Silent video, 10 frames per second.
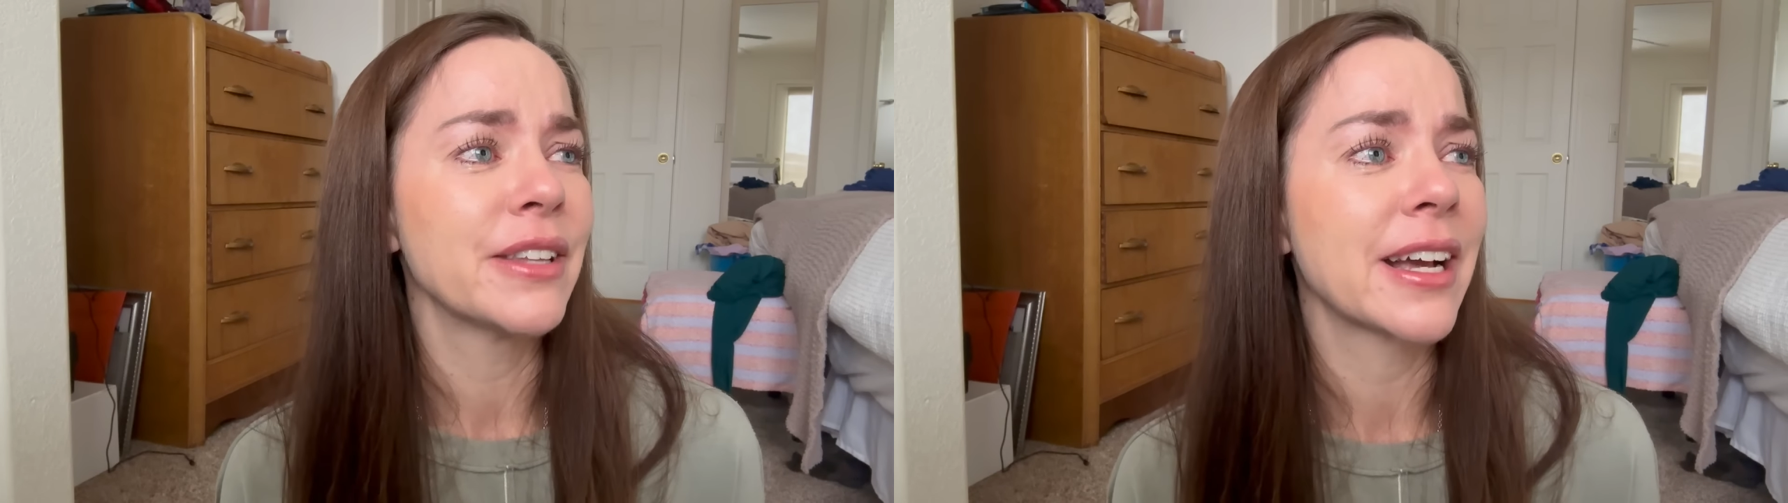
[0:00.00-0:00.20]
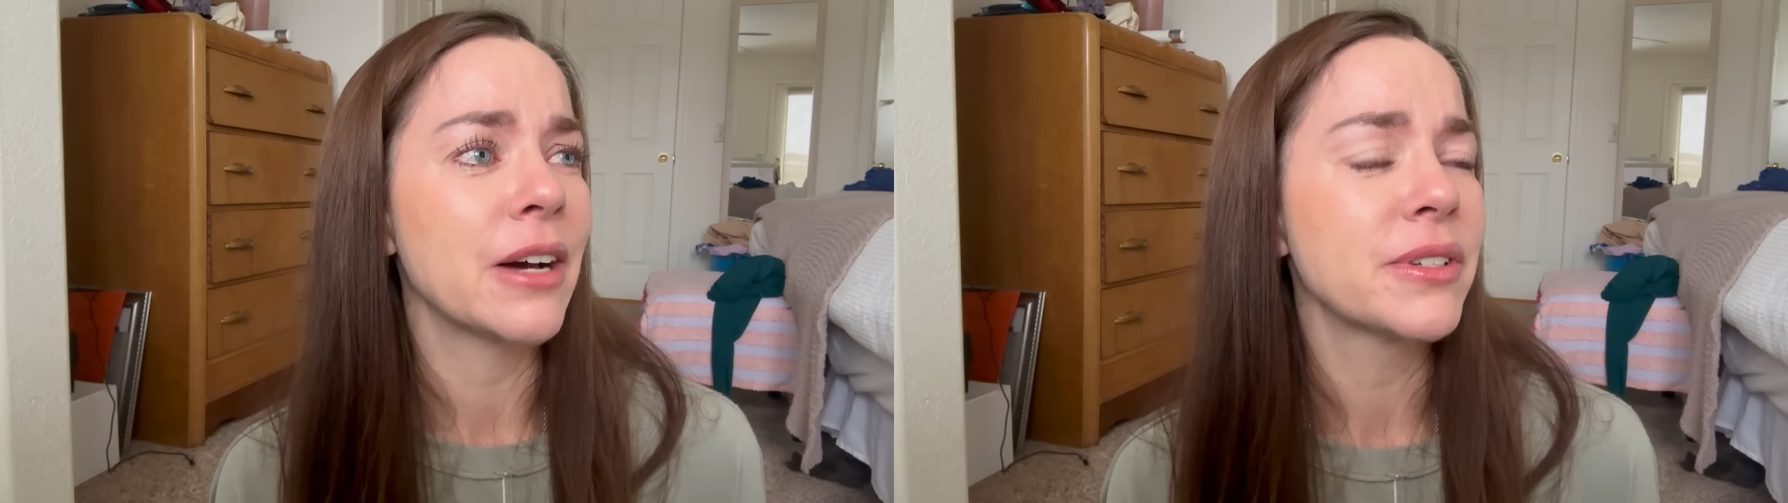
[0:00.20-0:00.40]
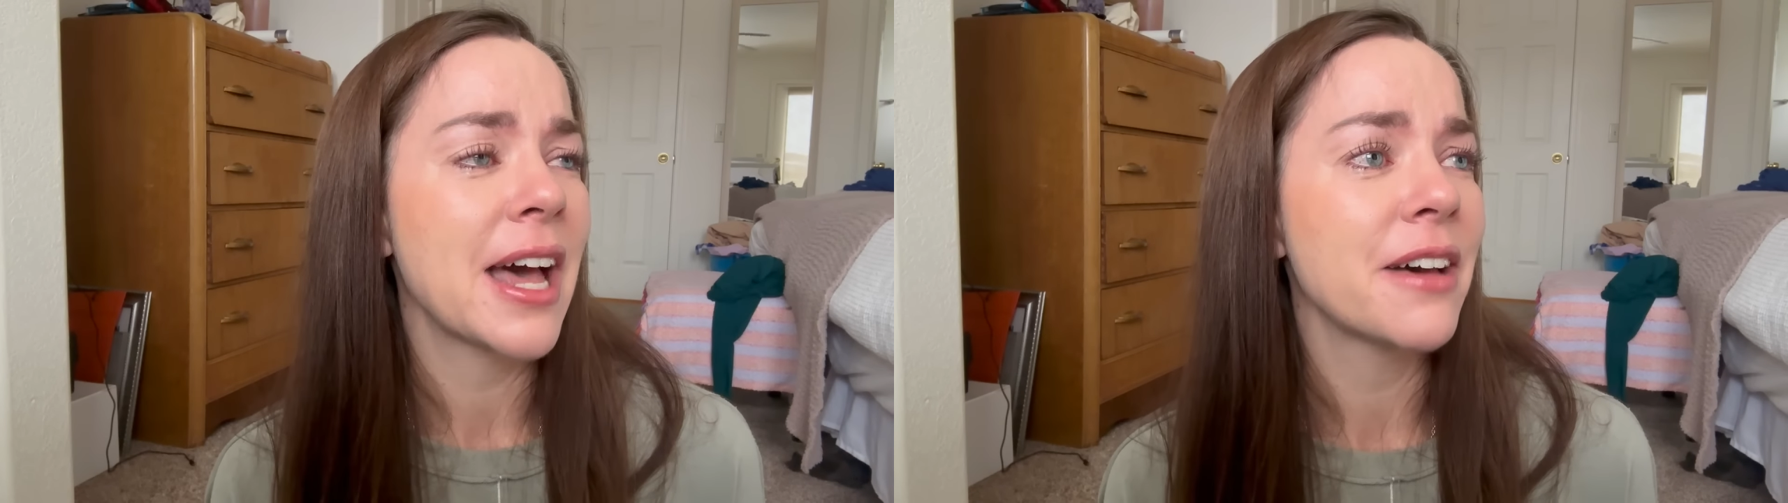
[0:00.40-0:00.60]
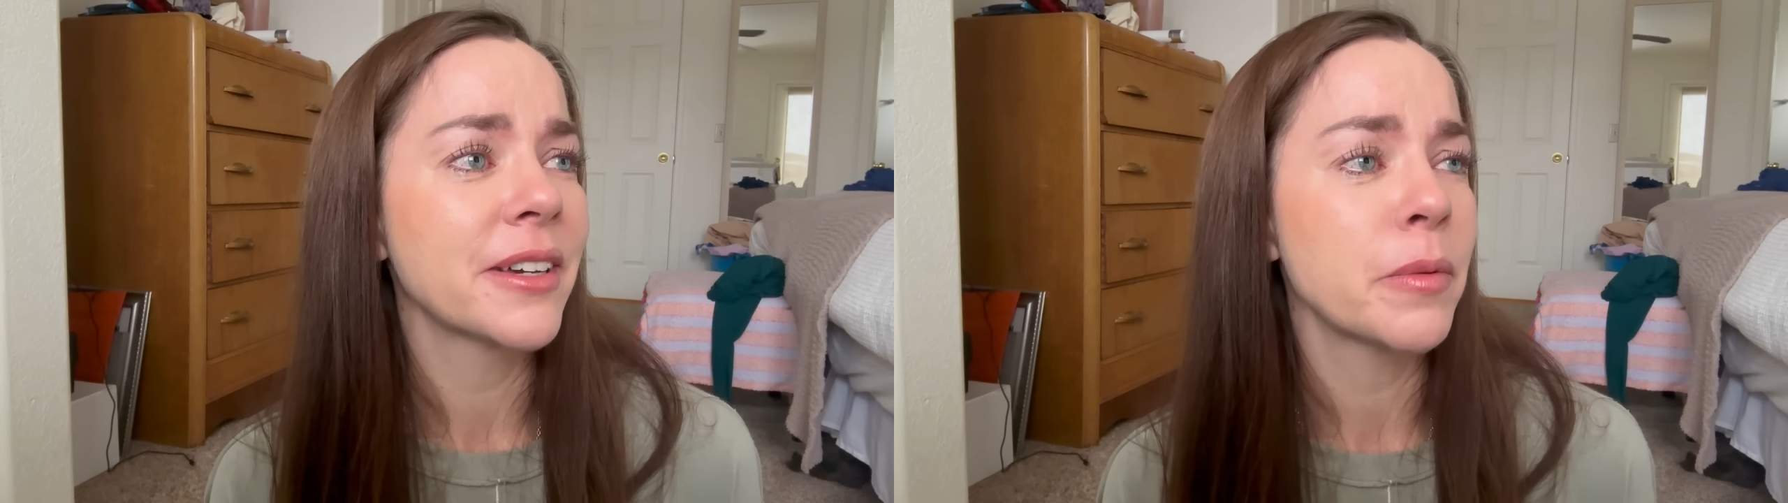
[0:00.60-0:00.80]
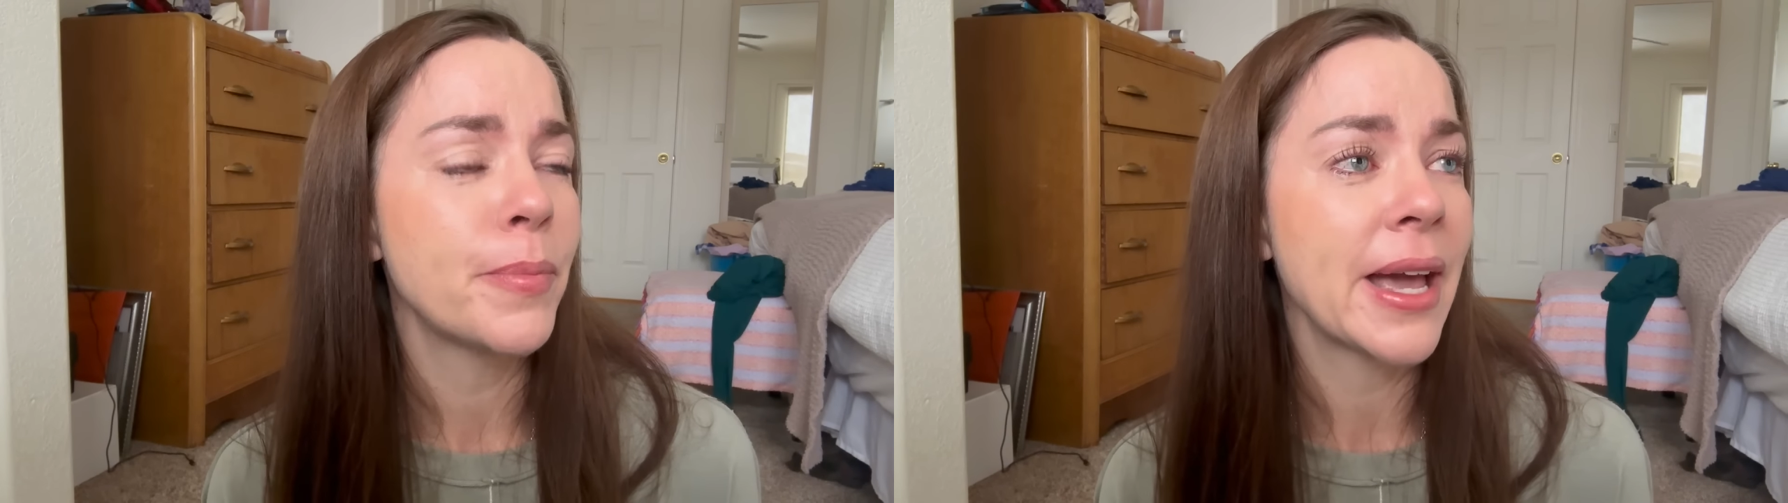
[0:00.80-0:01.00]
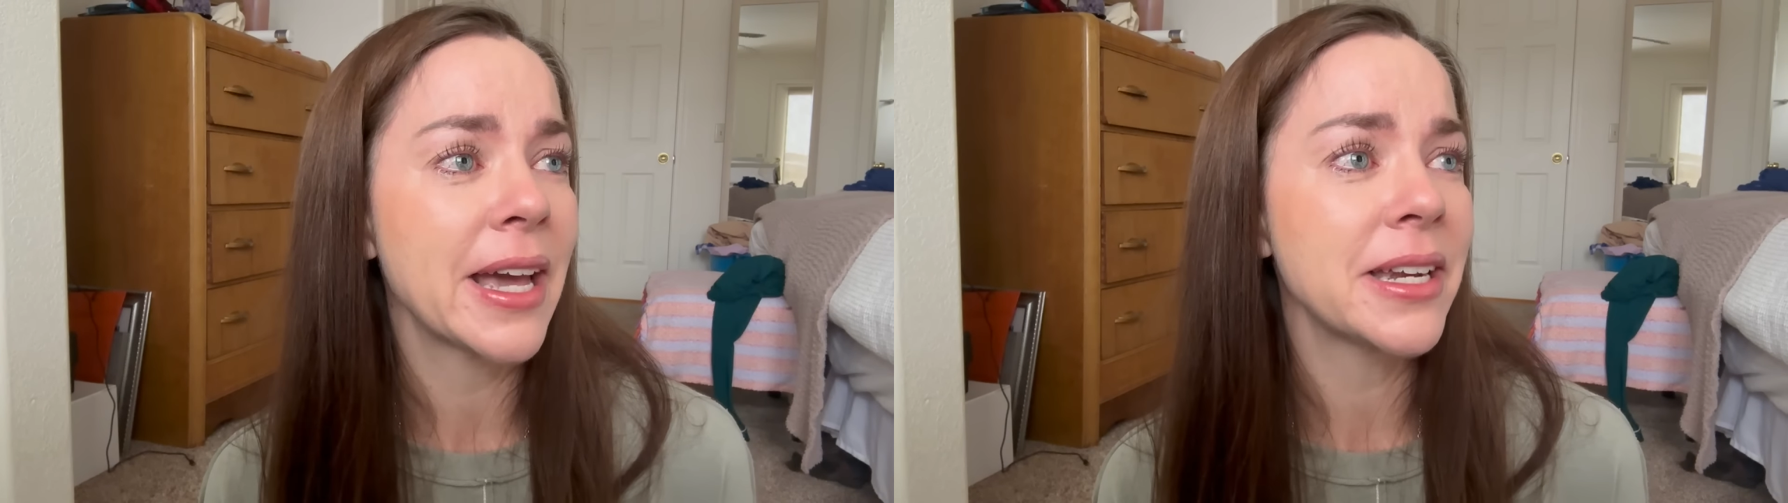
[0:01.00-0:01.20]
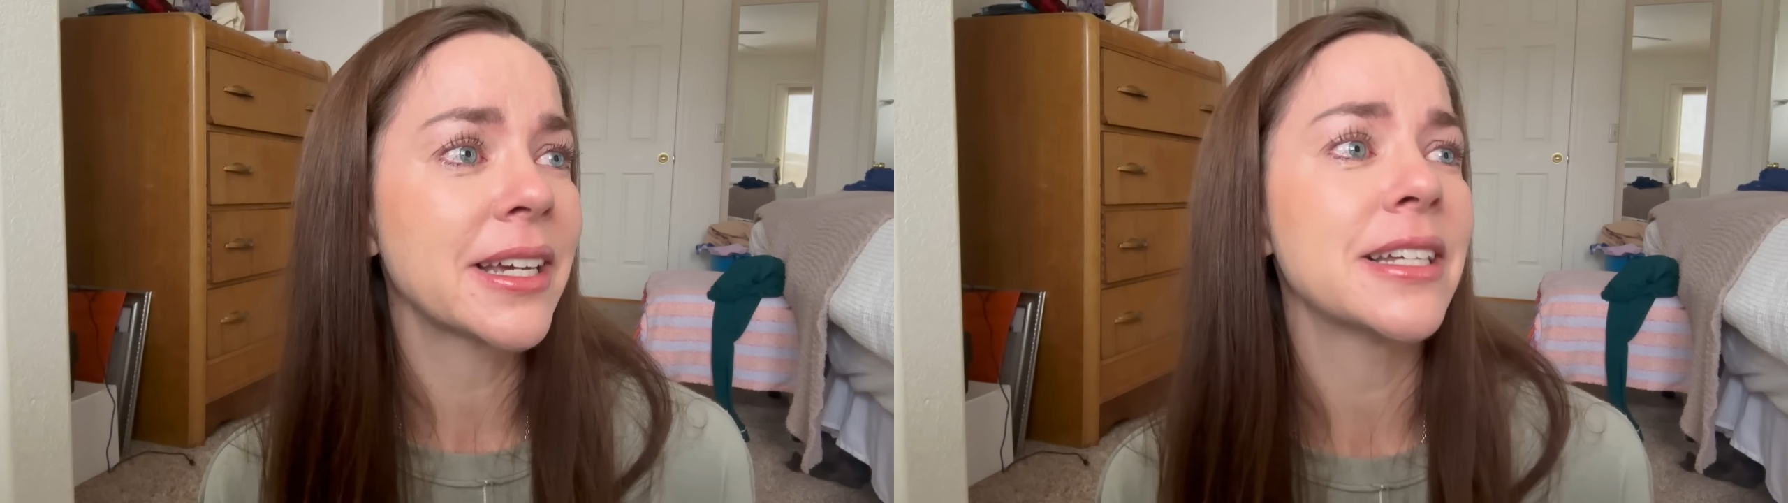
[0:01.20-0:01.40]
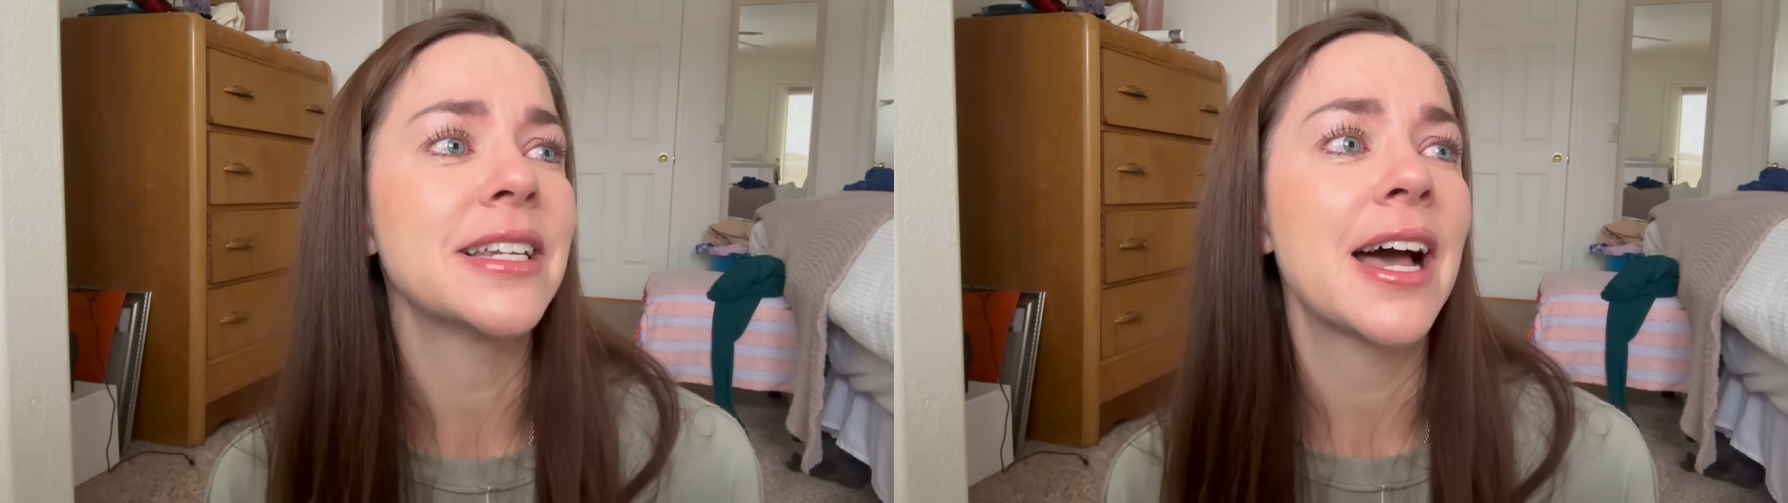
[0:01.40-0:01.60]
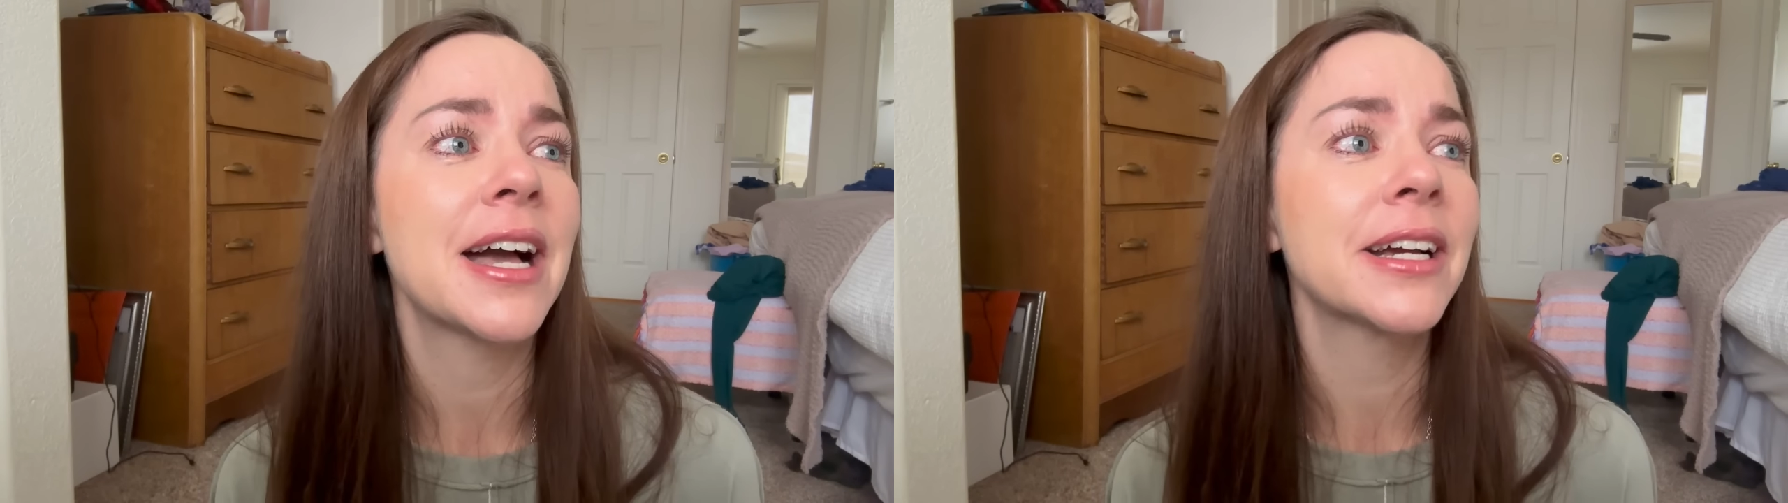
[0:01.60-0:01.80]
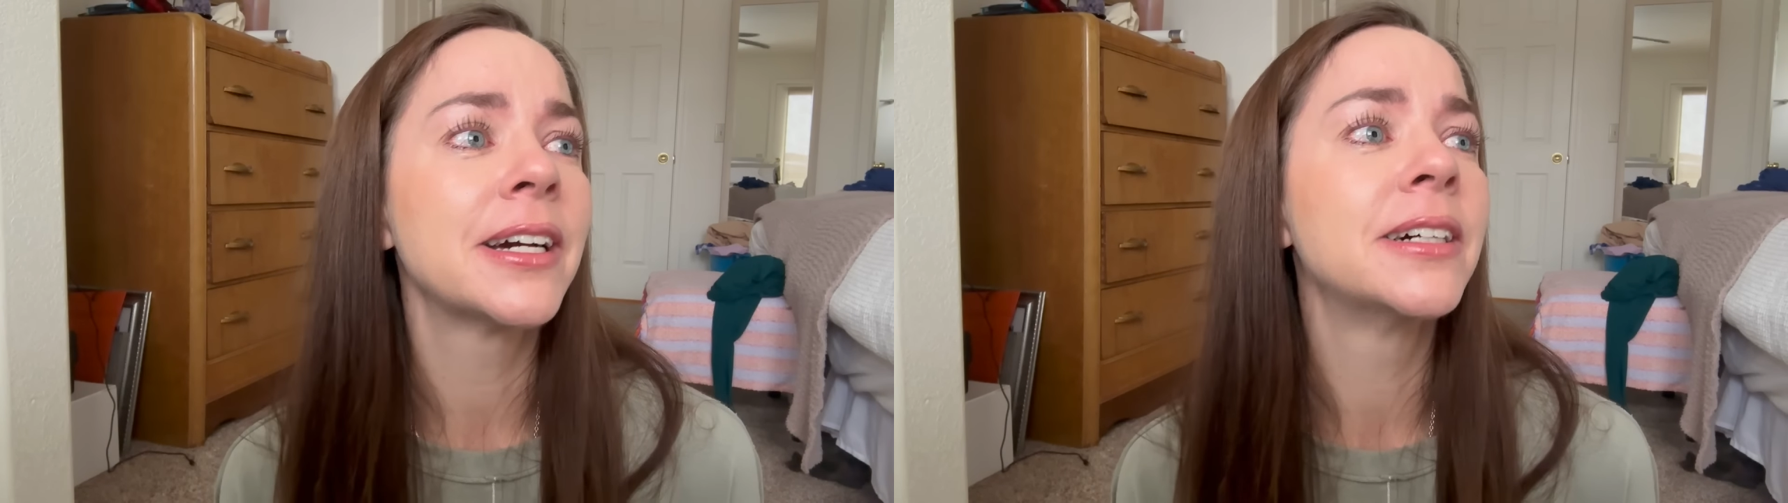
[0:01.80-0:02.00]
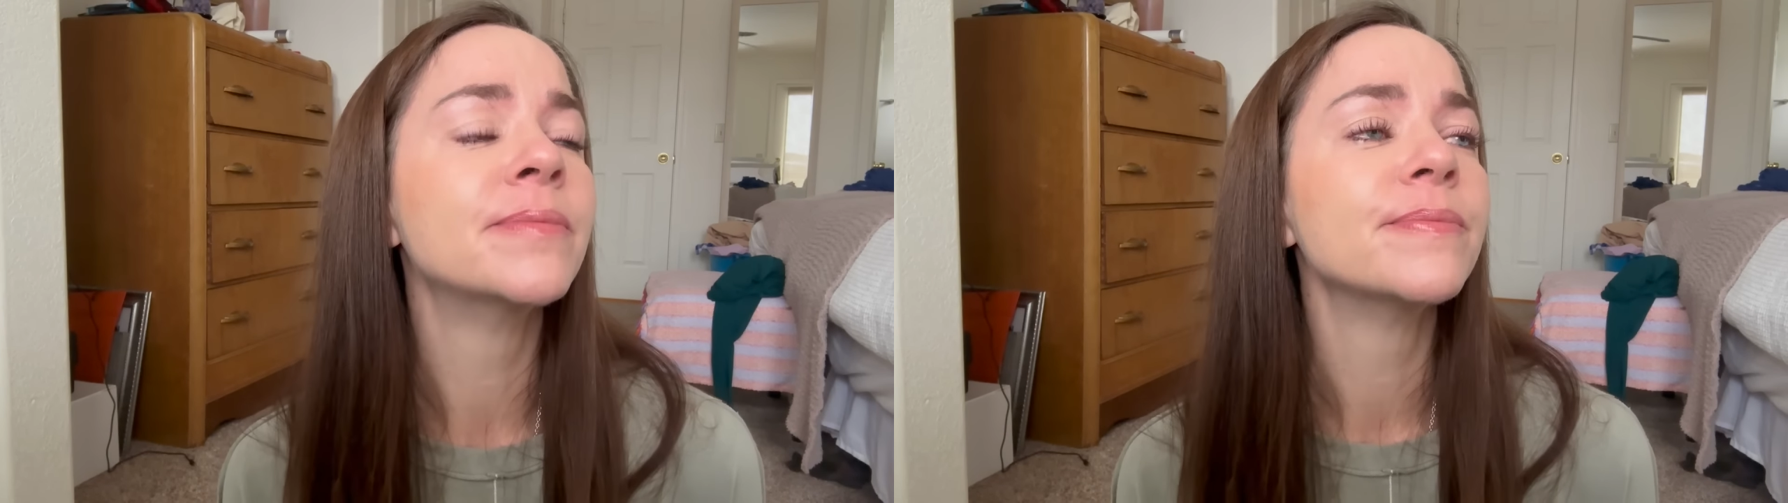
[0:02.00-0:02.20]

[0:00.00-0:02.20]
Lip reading: like I was having a panic attack.